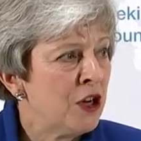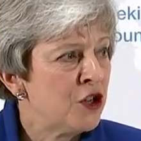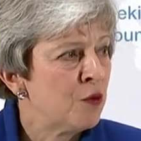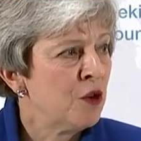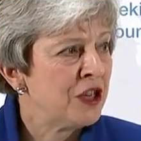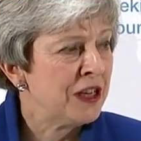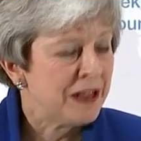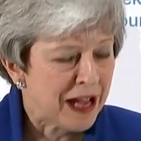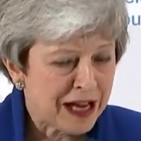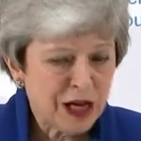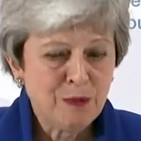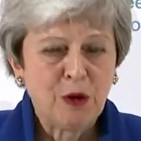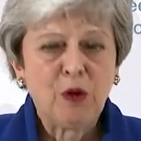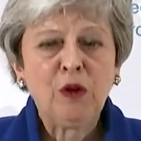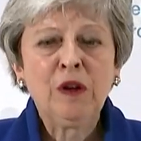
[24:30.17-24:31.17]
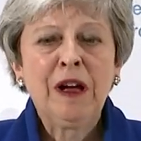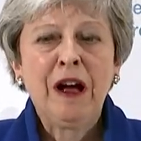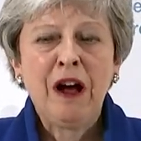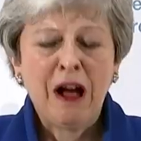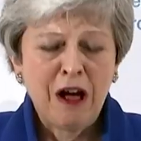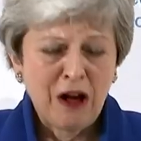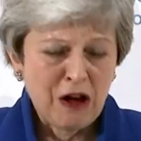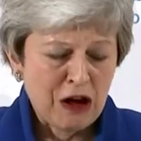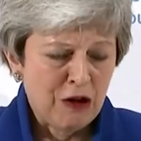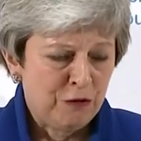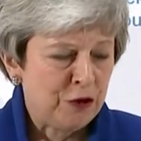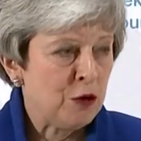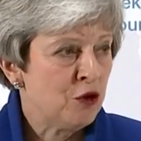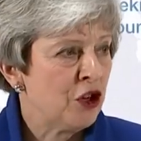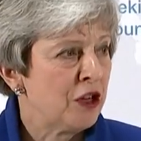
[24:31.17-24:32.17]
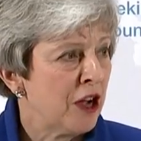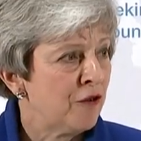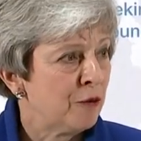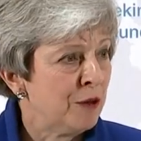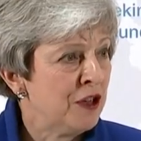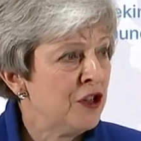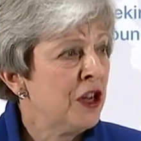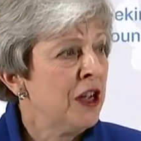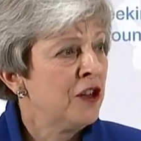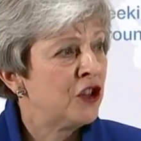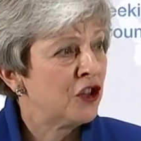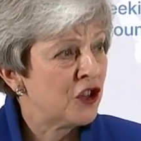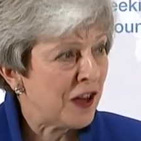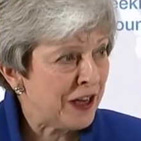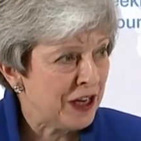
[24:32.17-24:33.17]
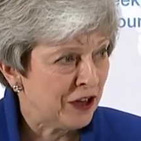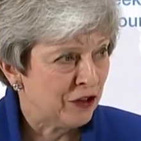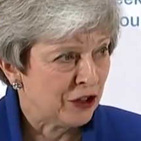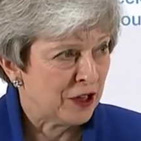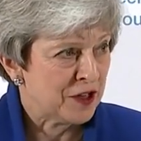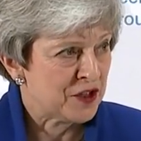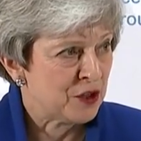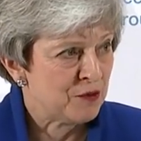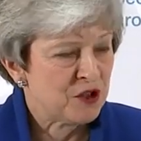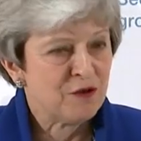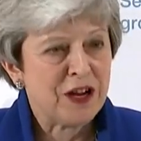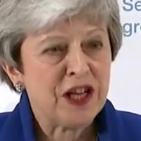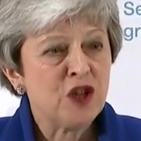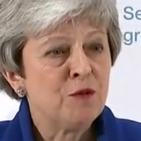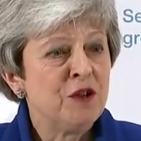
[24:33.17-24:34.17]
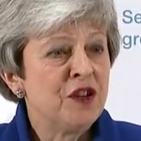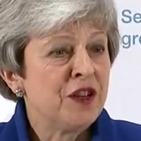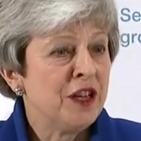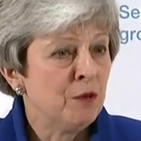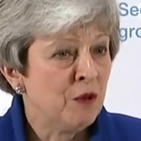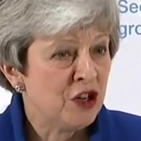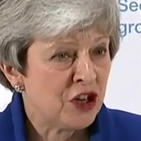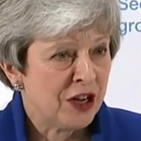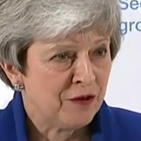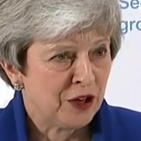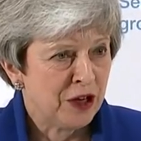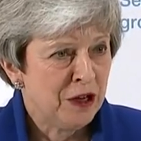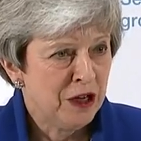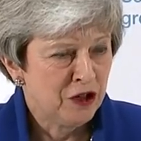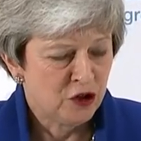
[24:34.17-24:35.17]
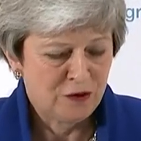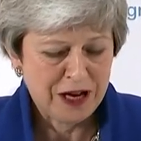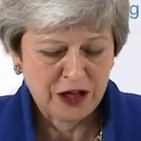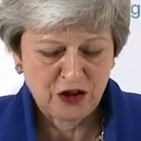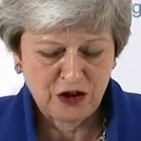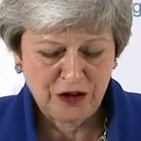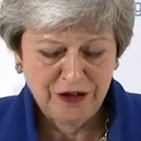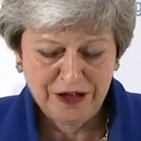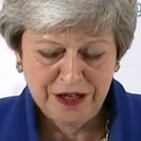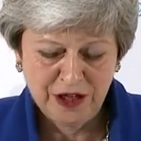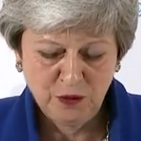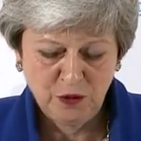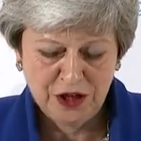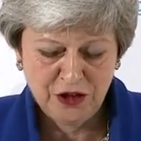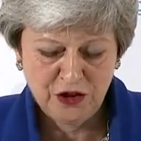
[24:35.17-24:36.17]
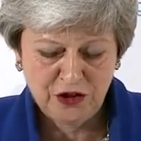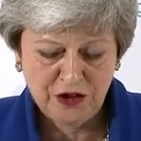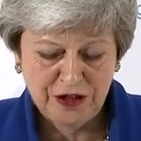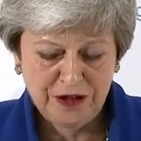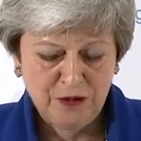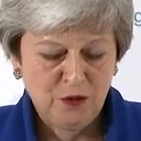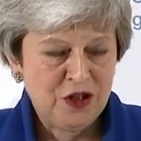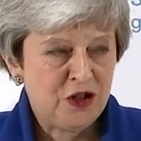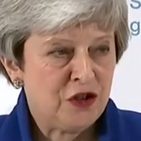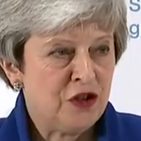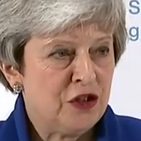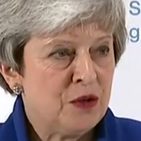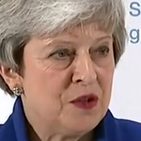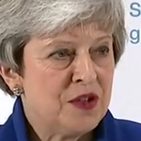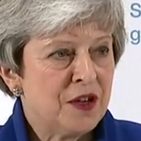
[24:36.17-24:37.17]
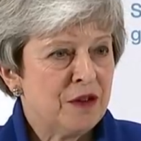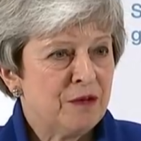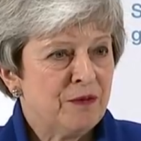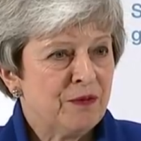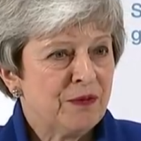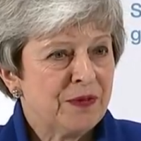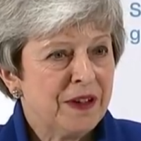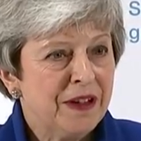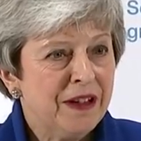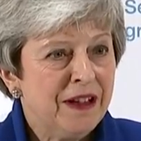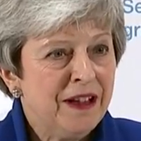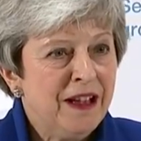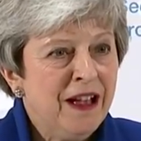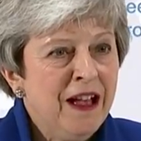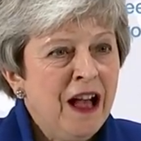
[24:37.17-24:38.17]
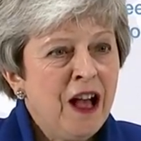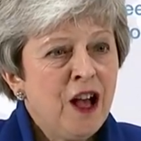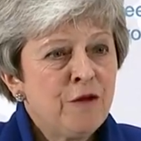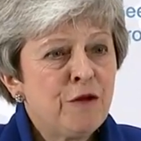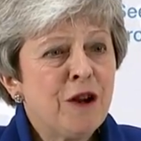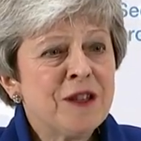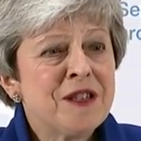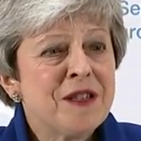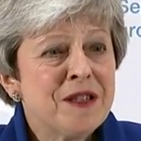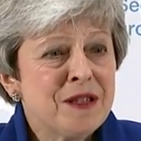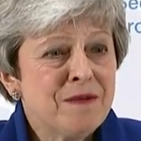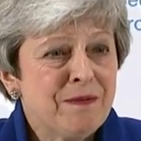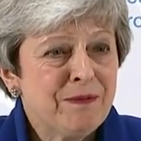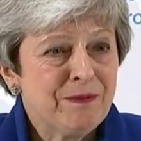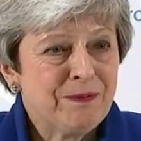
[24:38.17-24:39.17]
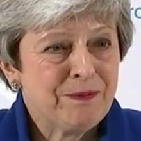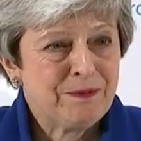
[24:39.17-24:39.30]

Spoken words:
which would enable a future government to take the customs arrangement in whichever direction it wished to do so. Francis?